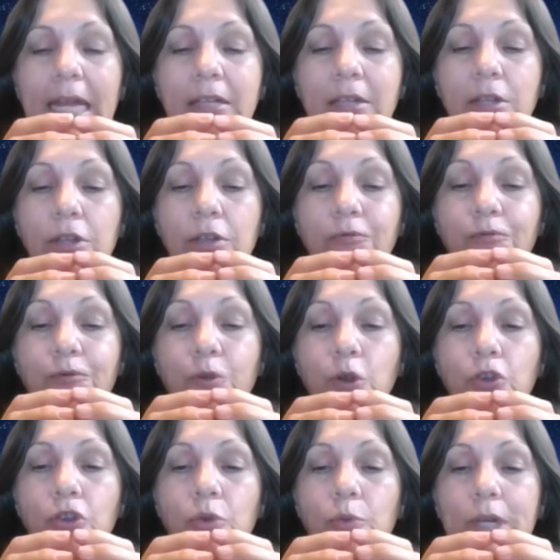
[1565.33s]
And the
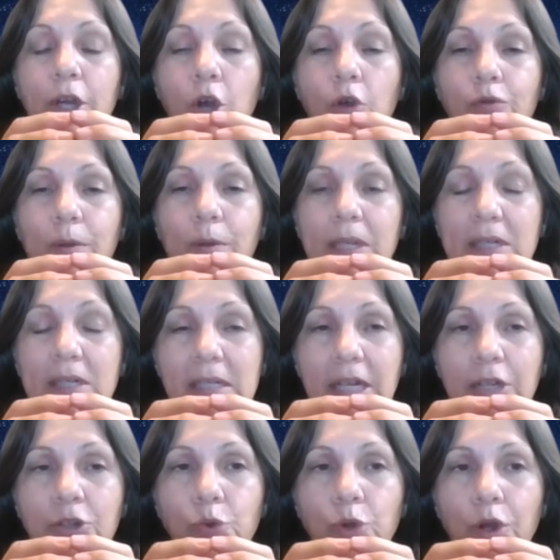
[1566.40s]
further we go from the
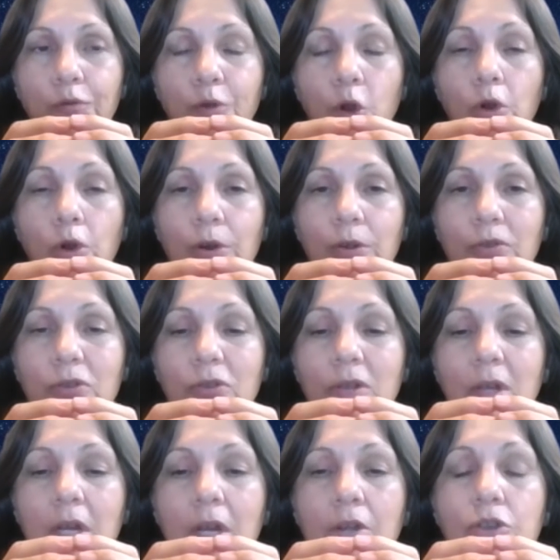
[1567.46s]
center of
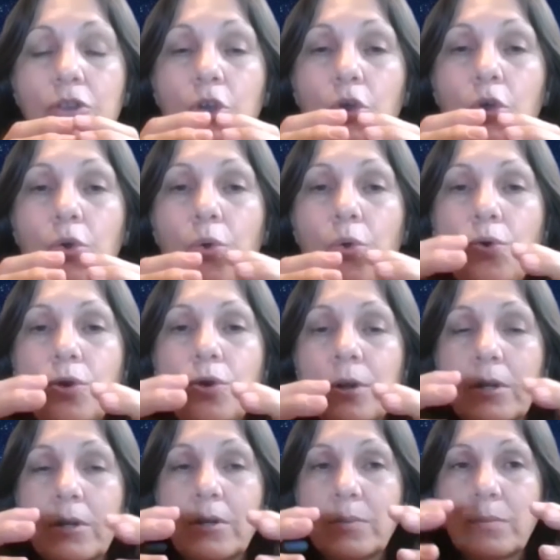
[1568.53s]
Earth, the
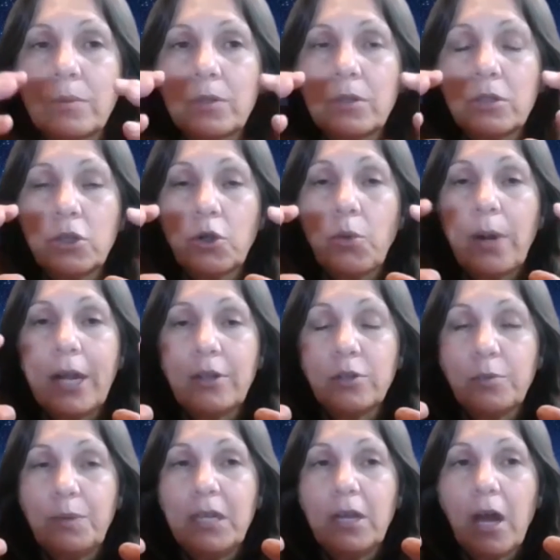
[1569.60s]
cooler the
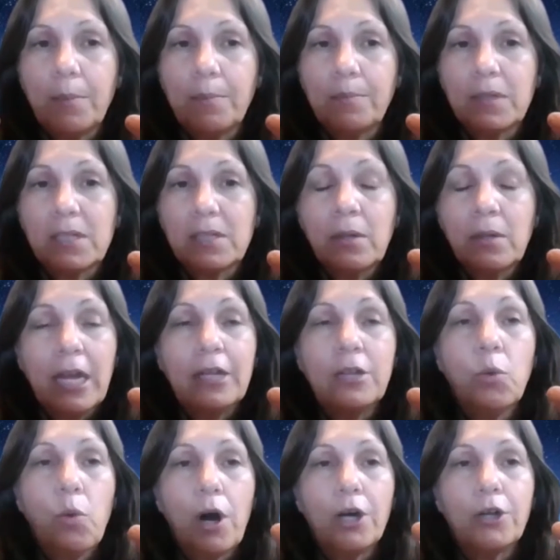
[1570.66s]
ground becomes,
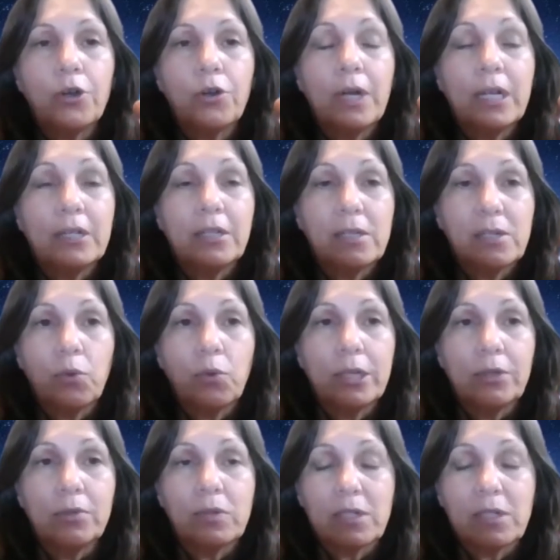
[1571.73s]
and the water and the
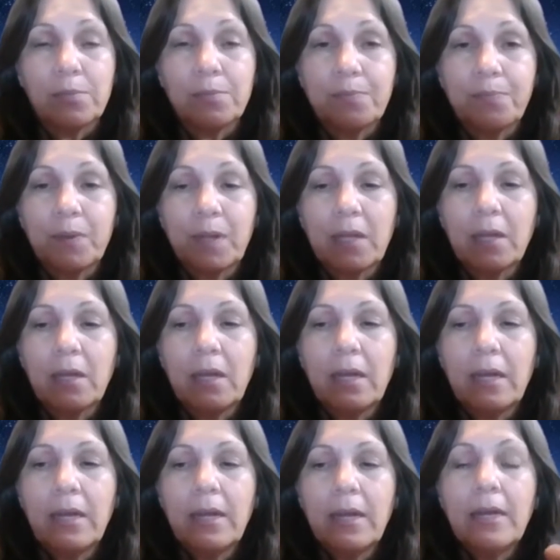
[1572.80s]
soils.
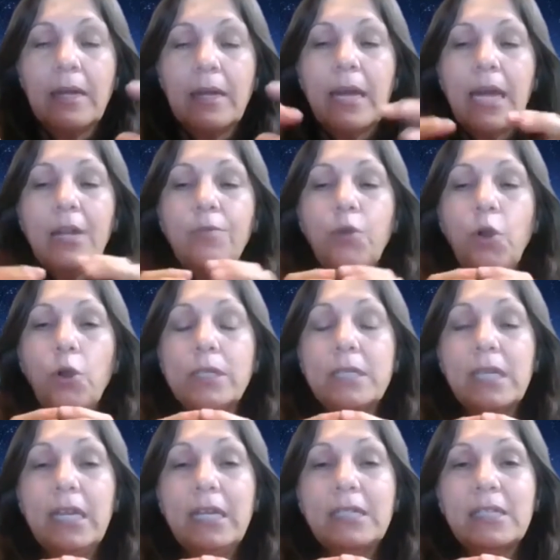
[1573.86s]
And of
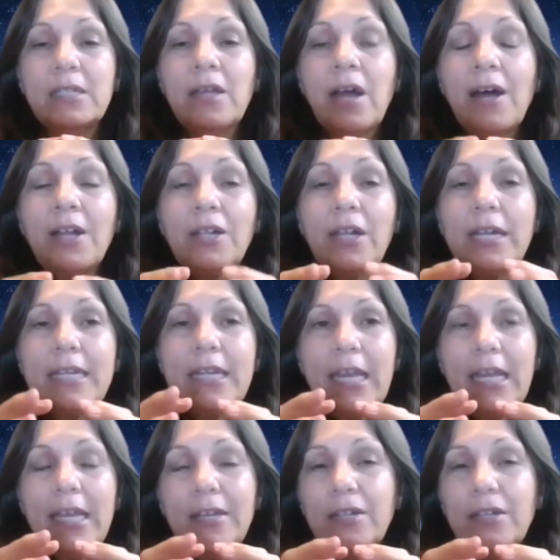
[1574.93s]
course, it's not like
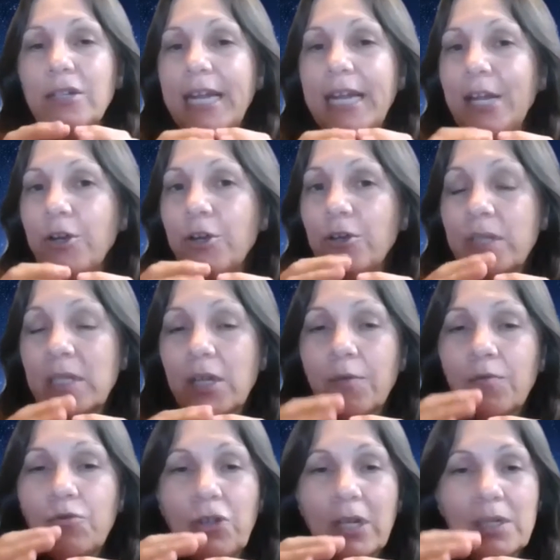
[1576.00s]
in layers
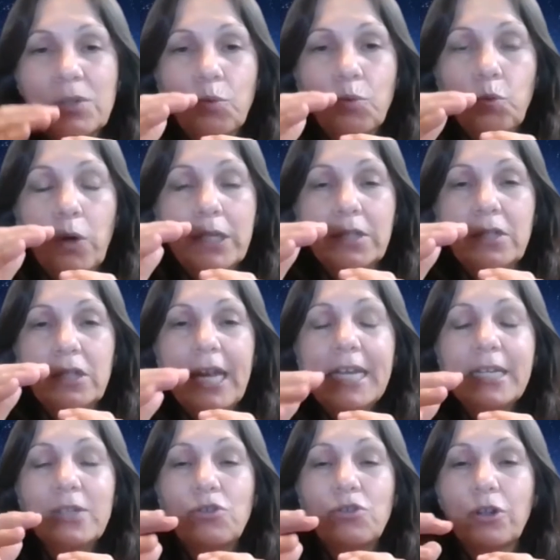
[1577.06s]
of just one
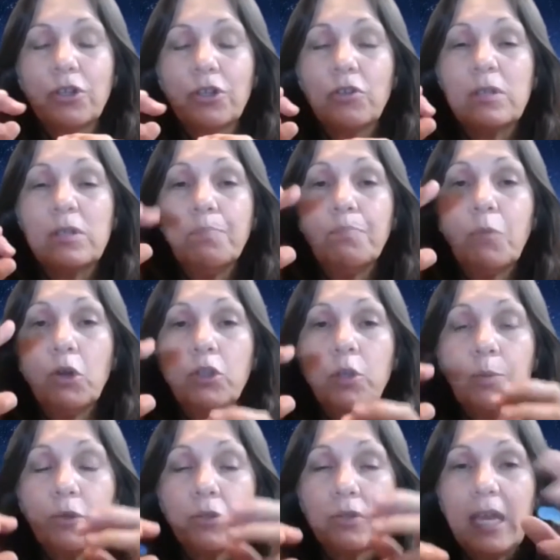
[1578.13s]
texture. There's
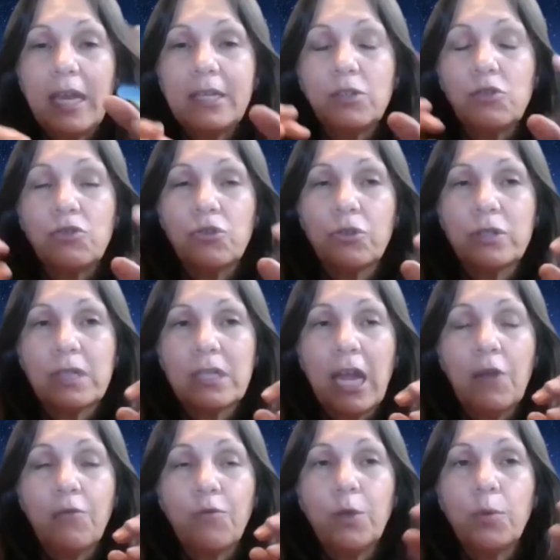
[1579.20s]
multiple textures
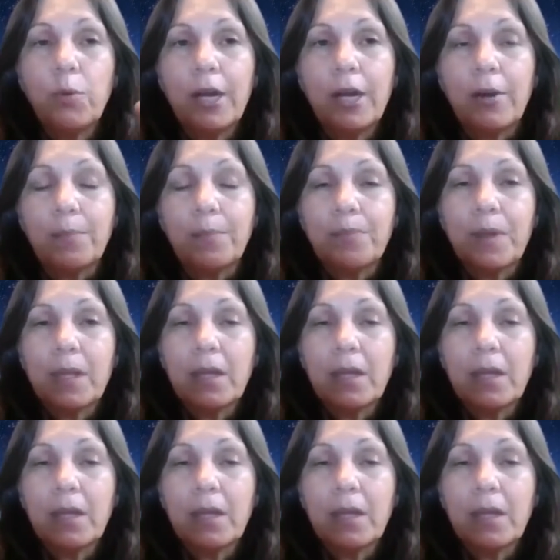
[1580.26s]
everywhere.